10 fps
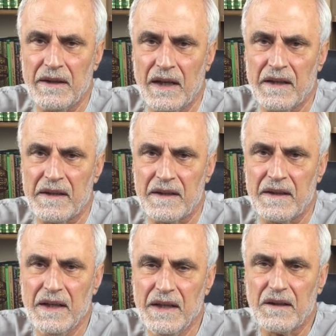And
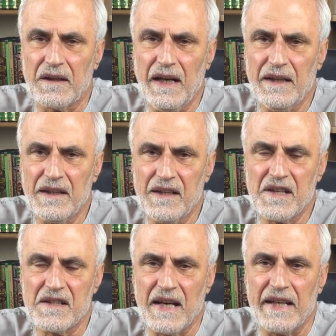another qaida, he
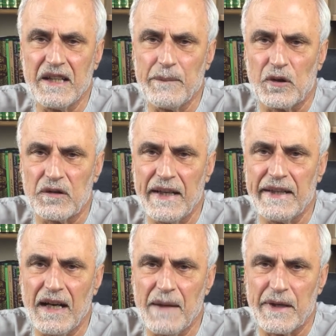says any report,
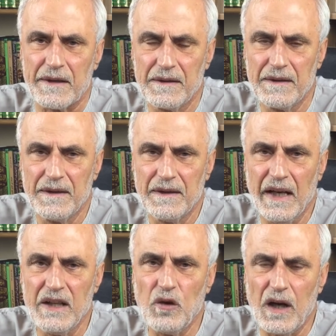any khabar,
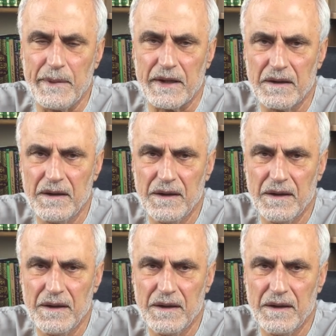ayu khabar,